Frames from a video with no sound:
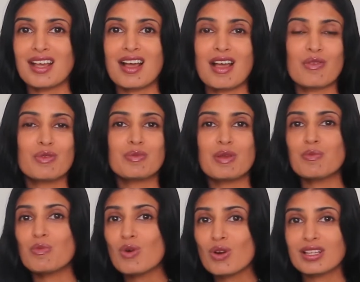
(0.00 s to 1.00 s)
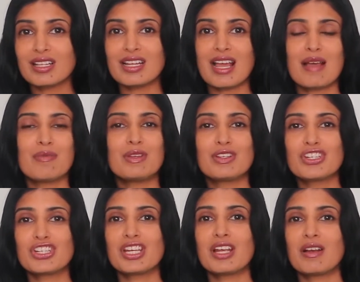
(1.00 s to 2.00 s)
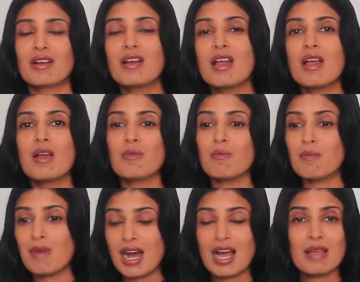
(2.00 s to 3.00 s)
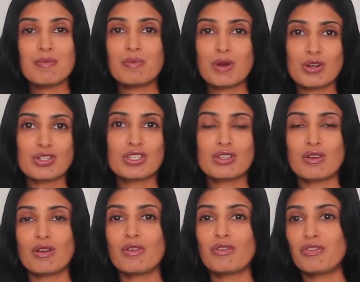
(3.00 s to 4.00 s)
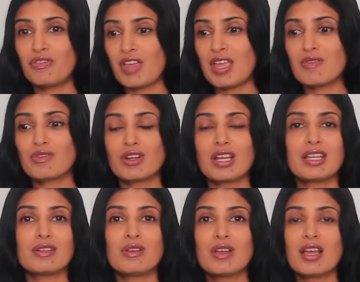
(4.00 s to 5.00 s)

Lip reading: I would be more than happy to share my personal favorite